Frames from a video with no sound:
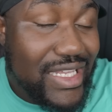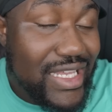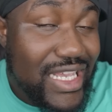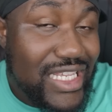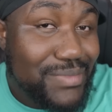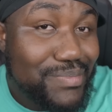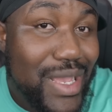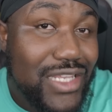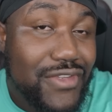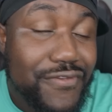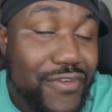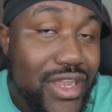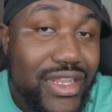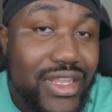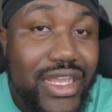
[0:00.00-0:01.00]
his best
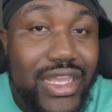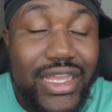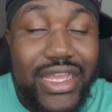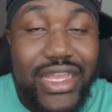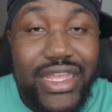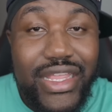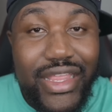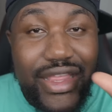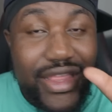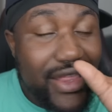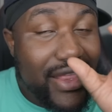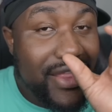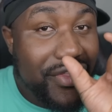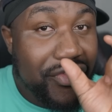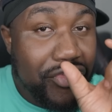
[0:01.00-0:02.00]
friend?
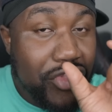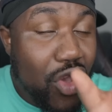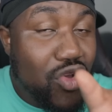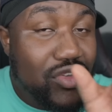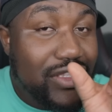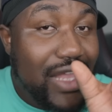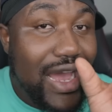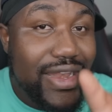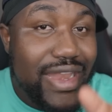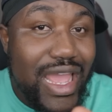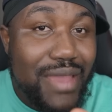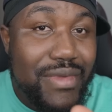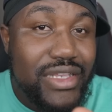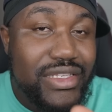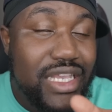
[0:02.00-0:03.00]
Those
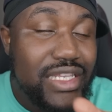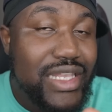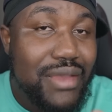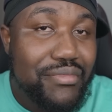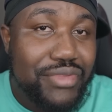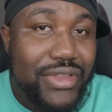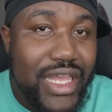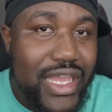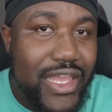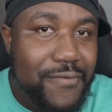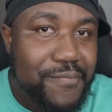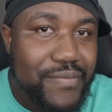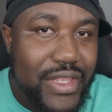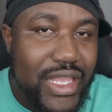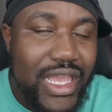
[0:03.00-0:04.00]
dynamics is at play,
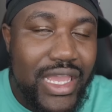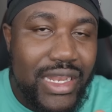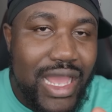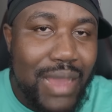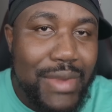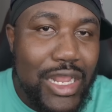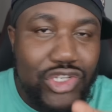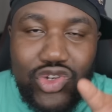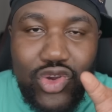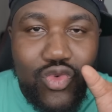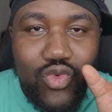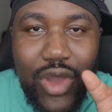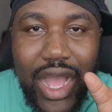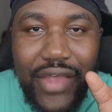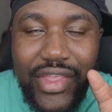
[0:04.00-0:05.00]
and I'm not sure
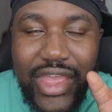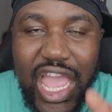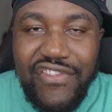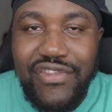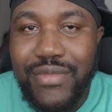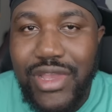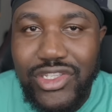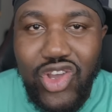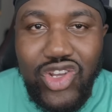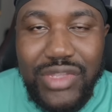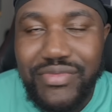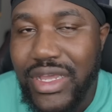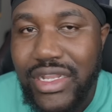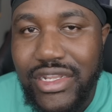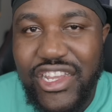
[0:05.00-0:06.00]
why they haven't been talked
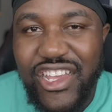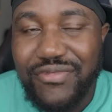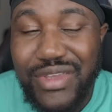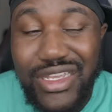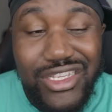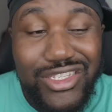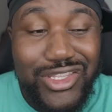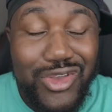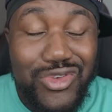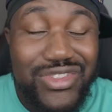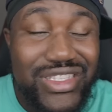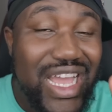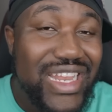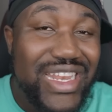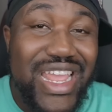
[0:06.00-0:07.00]
about enough because those
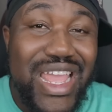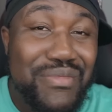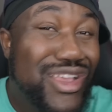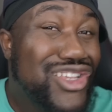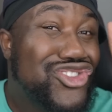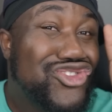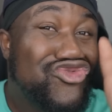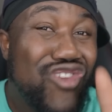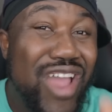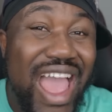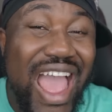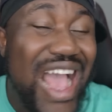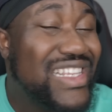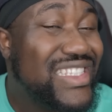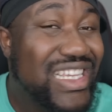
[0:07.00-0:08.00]
dynamics
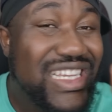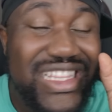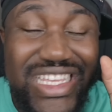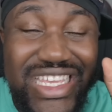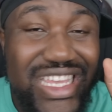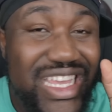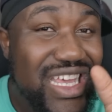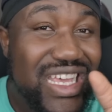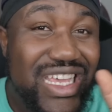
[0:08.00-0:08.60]
drastically